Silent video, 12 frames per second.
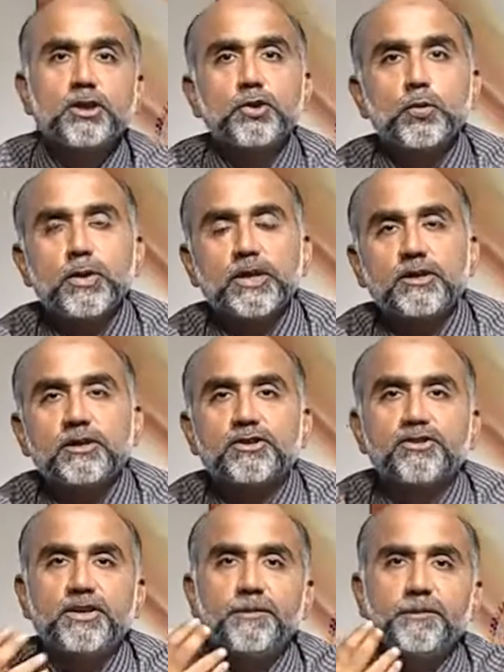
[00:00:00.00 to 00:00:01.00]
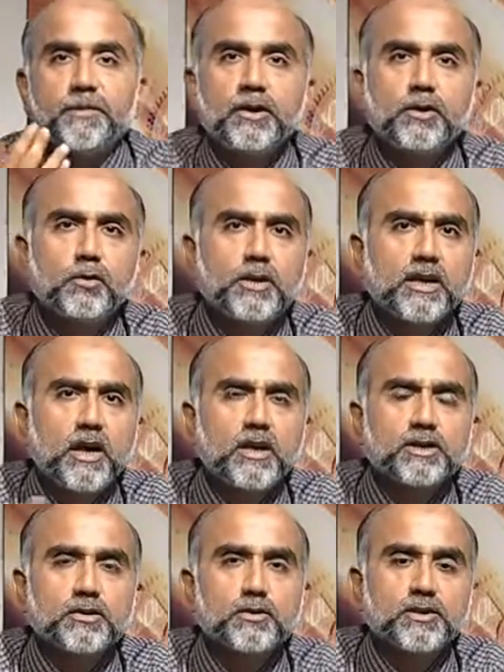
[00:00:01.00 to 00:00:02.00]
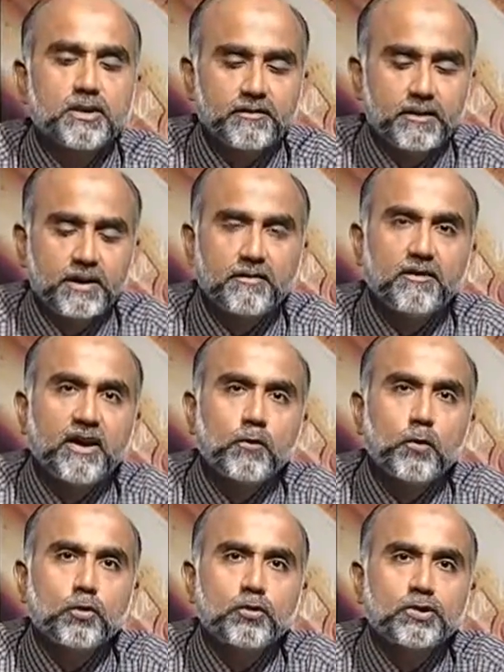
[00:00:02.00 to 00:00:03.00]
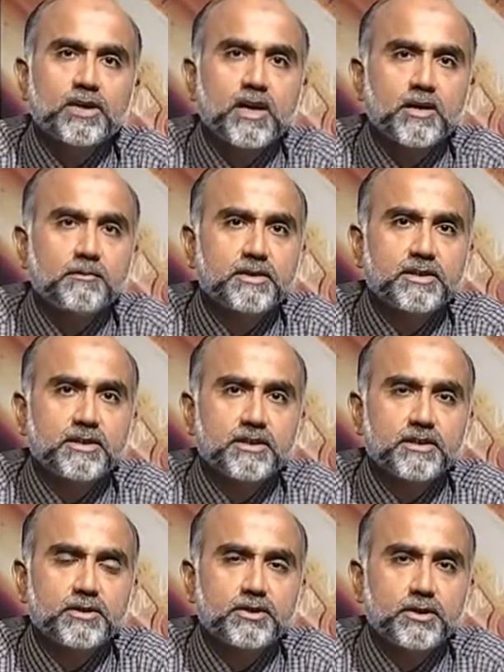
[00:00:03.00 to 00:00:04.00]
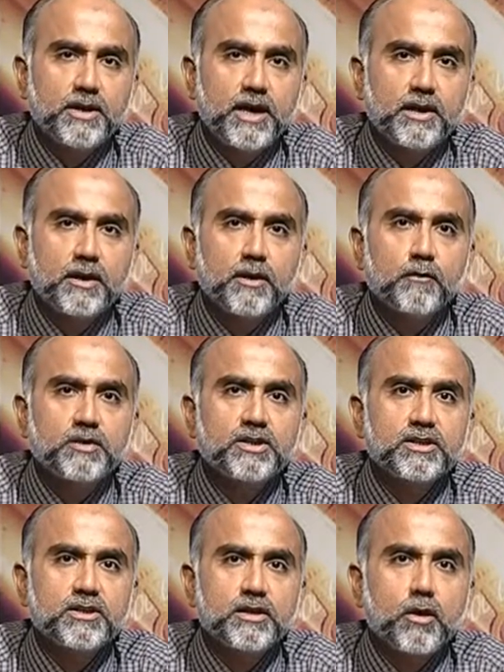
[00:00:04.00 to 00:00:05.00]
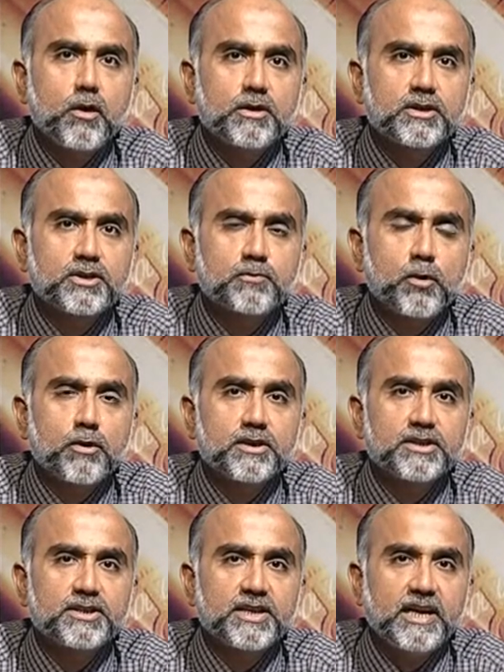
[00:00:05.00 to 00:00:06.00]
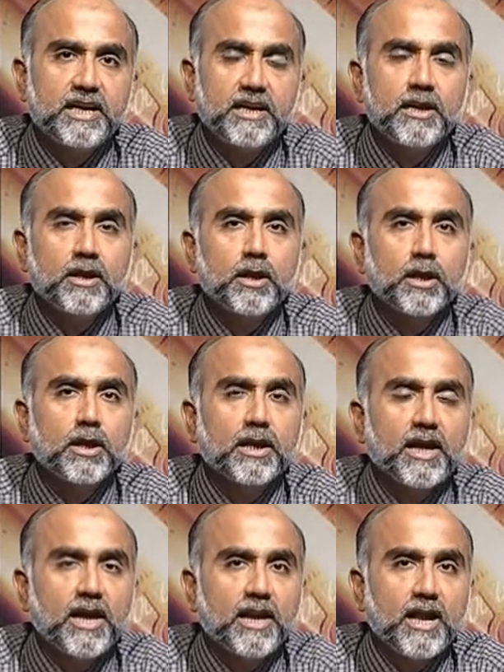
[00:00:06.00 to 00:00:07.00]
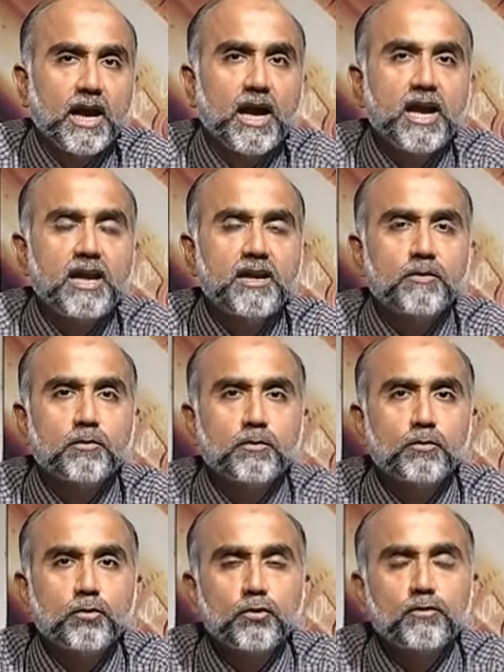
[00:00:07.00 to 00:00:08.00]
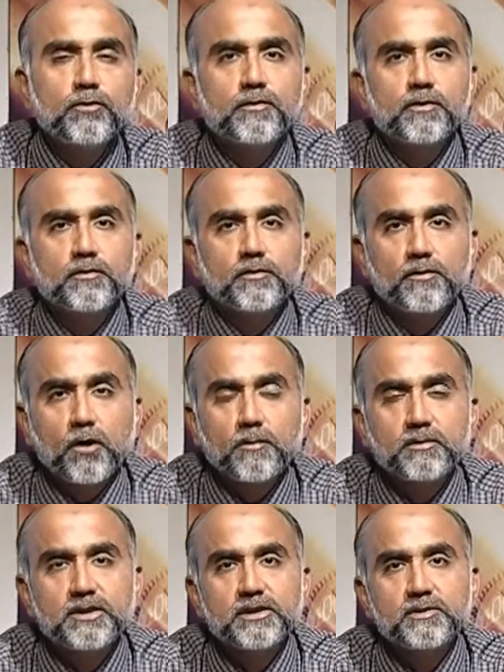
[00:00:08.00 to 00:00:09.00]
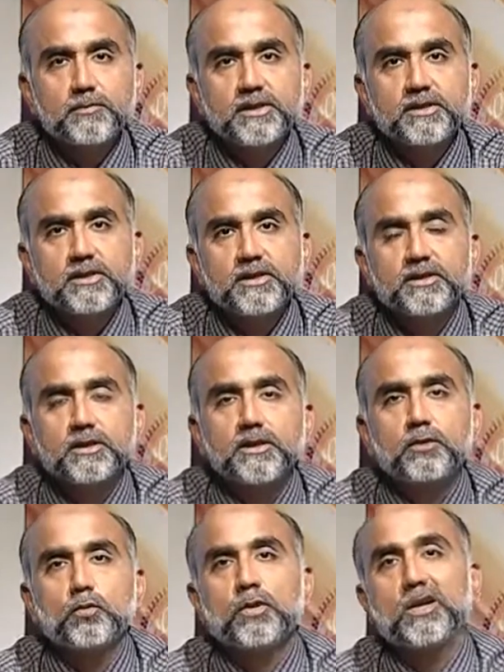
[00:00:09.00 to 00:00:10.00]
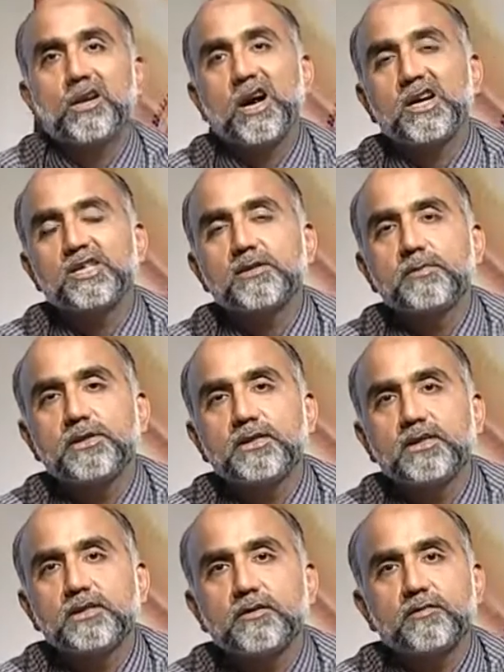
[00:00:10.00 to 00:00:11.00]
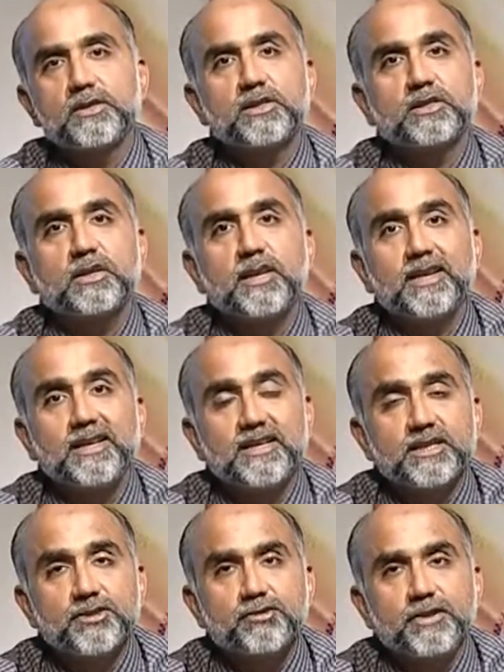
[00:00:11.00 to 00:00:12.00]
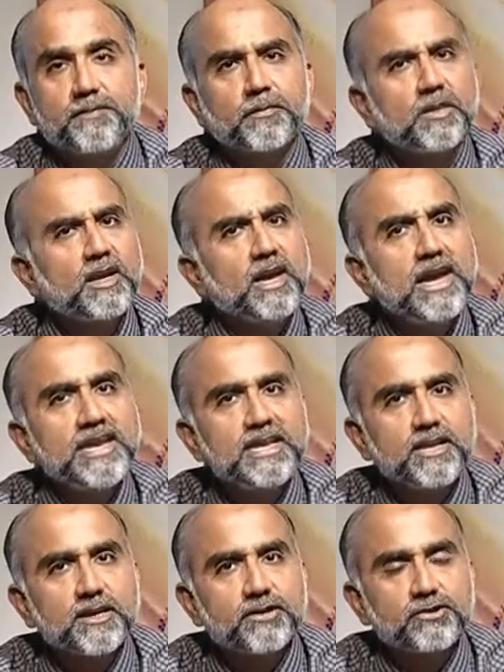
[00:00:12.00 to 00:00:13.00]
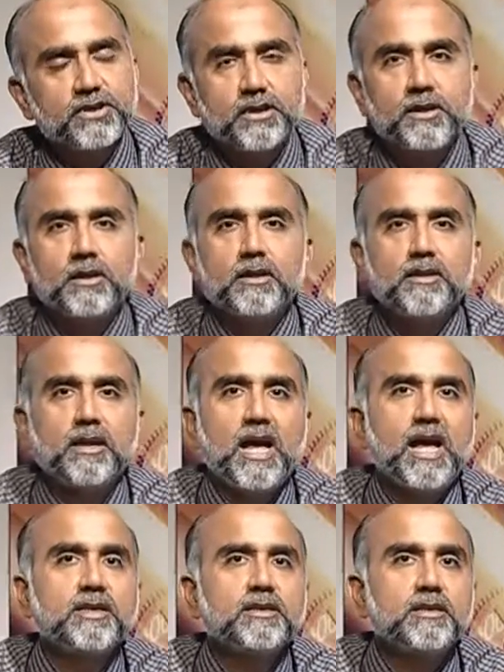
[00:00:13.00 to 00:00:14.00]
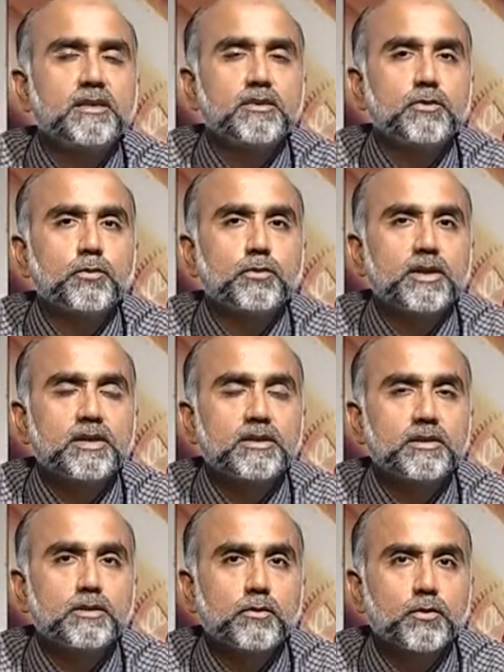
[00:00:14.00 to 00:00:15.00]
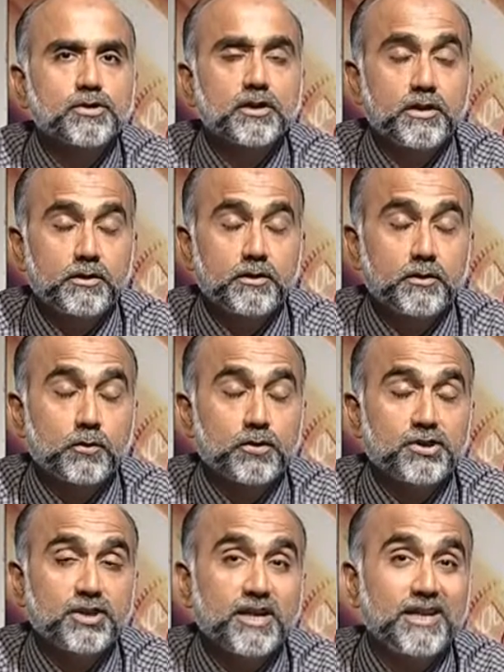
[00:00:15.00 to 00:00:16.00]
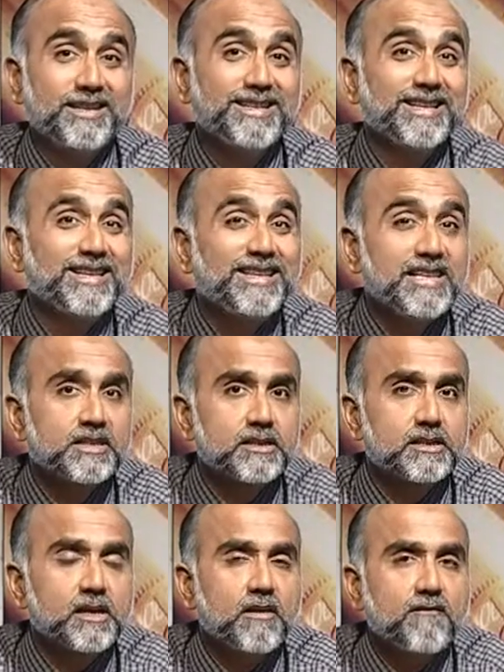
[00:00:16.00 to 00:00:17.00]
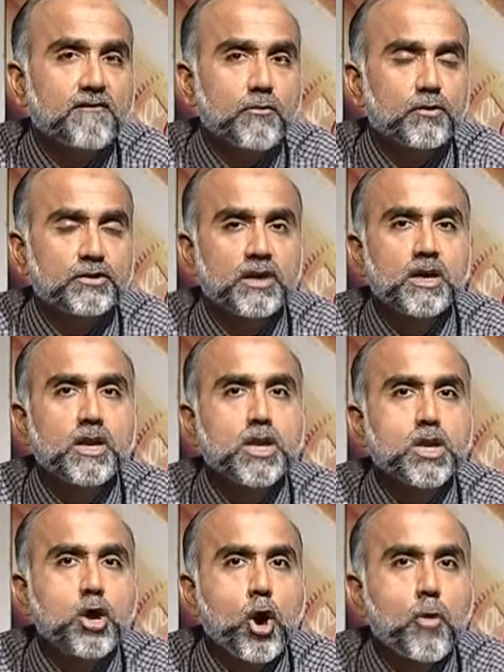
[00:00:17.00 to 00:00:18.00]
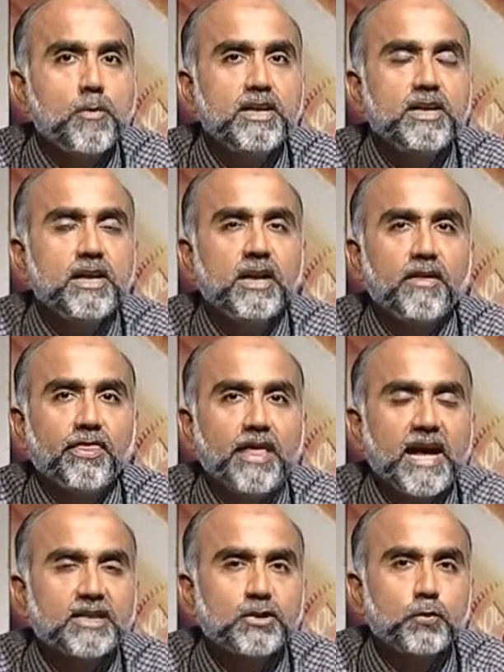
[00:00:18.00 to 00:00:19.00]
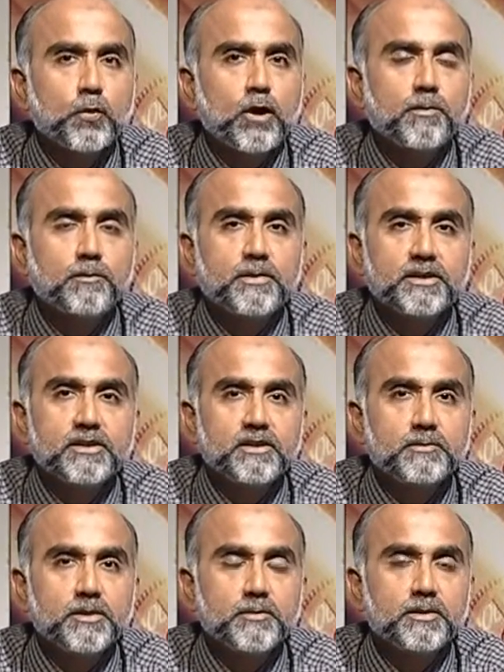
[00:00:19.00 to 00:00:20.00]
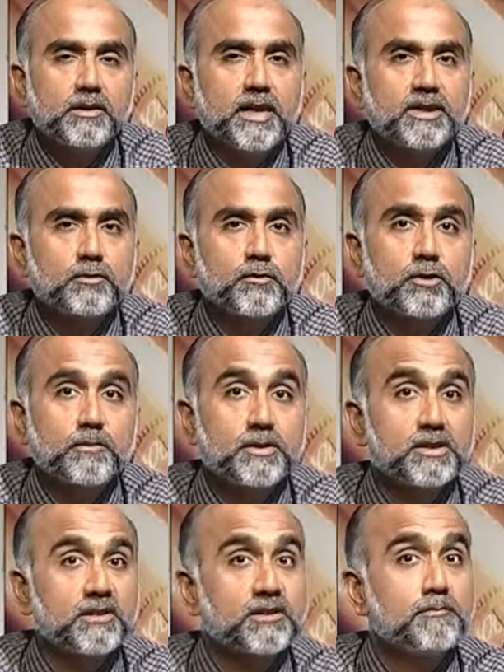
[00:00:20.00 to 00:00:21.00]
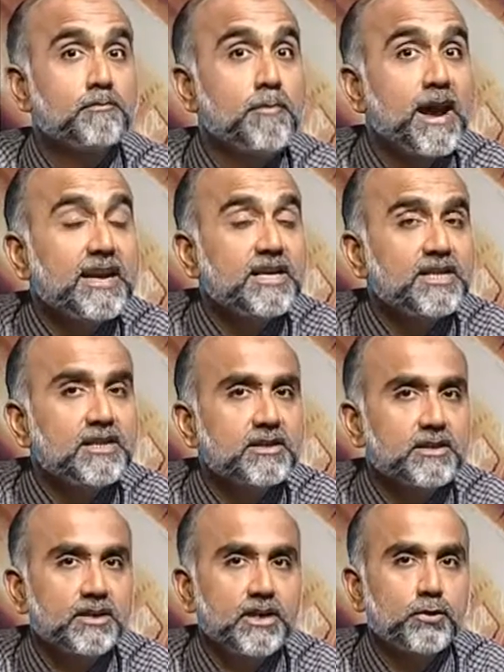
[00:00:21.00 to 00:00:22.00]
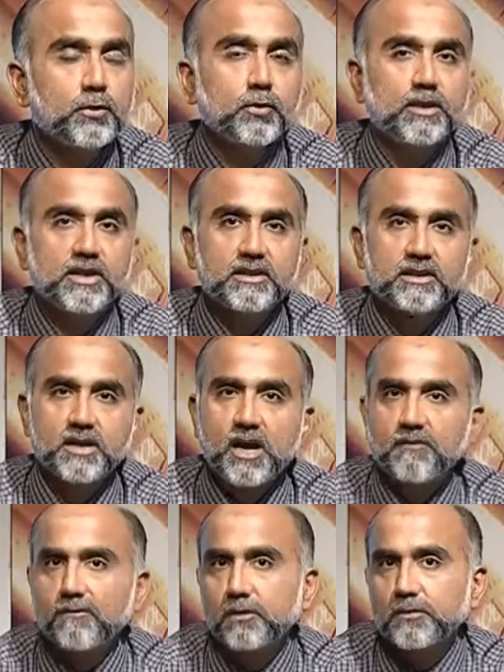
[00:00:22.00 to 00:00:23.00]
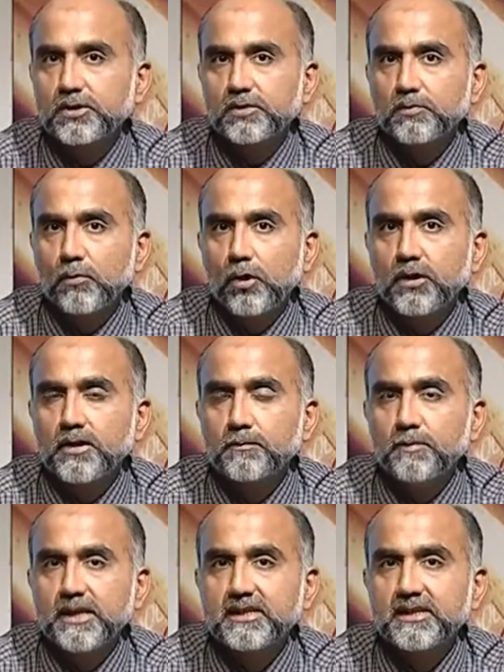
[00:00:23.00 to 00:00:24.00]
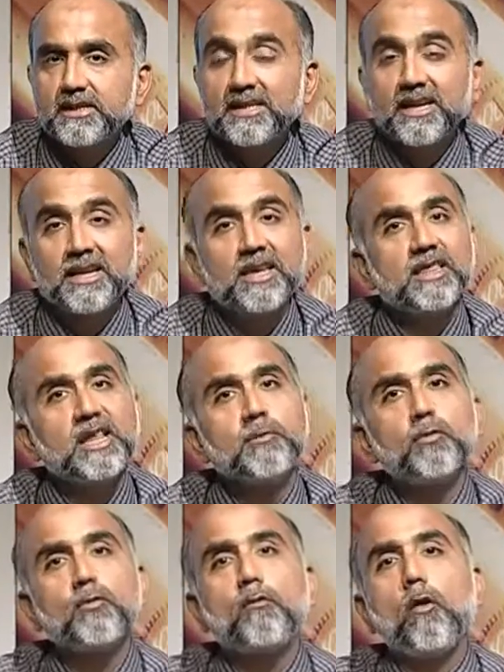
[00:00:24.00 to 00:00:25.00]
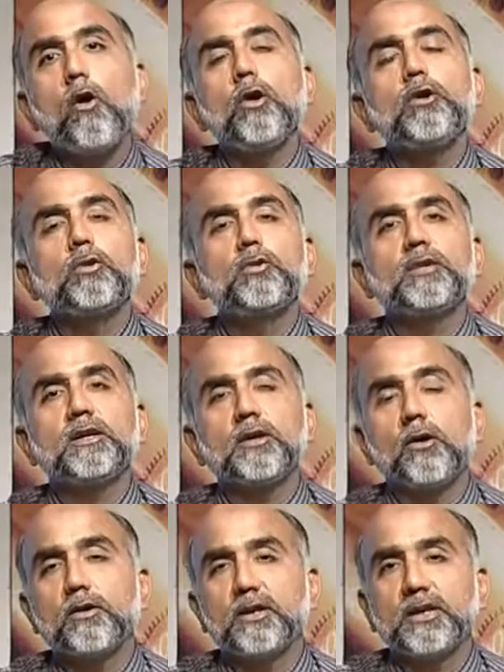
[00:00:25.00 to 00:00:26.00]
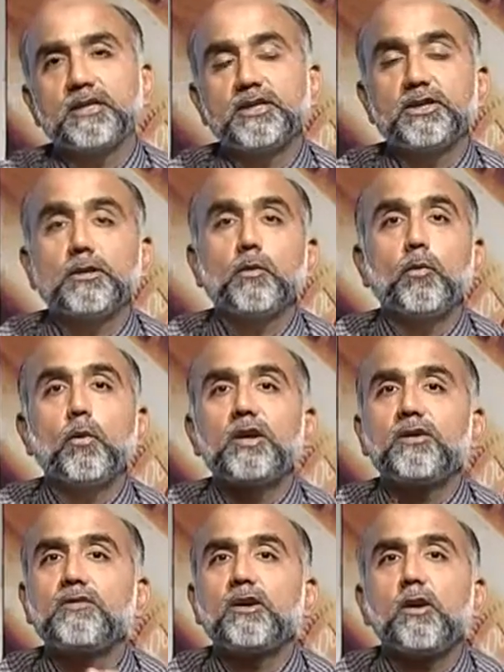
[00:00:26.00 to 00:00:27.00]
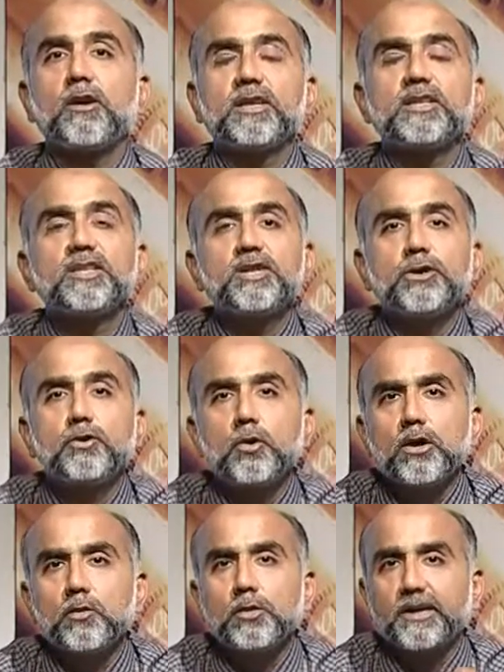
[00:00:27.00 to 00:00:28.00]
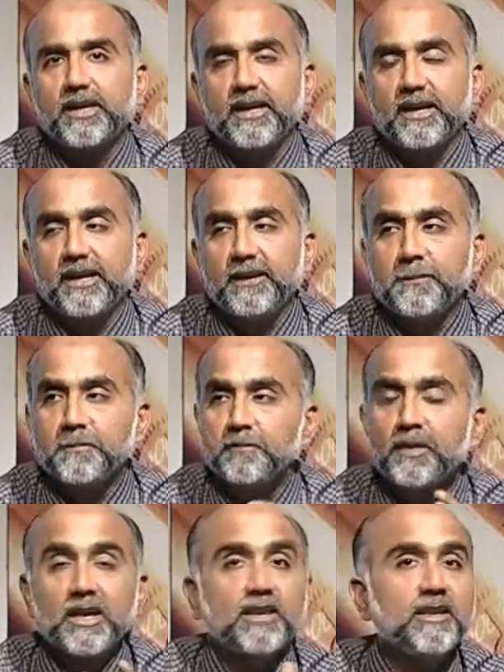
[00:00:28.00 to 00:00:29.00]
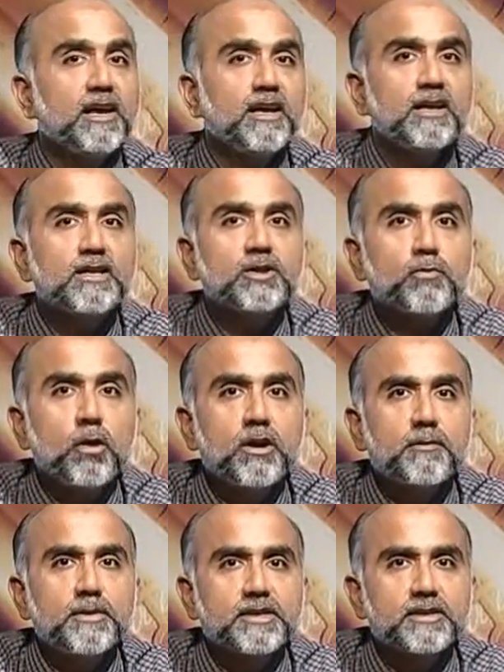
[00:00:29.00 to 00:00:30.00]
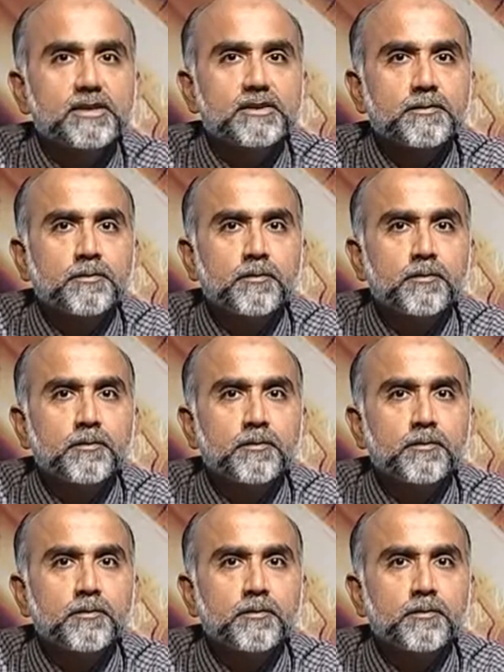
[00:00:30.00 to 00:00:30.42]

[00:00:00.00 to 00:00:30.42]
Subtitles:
to an industry. You can ask yourself, if I want to start a business today, which is on a smaller scale, can I move from this business to a larger business, which is an industry? Any industry? The answer to this question is yes, of course. Normally, that's what business people, that's what business managers, they do. They start from smaller places, they move on to the organization. What if the organization you're working in, they are in a smaller business?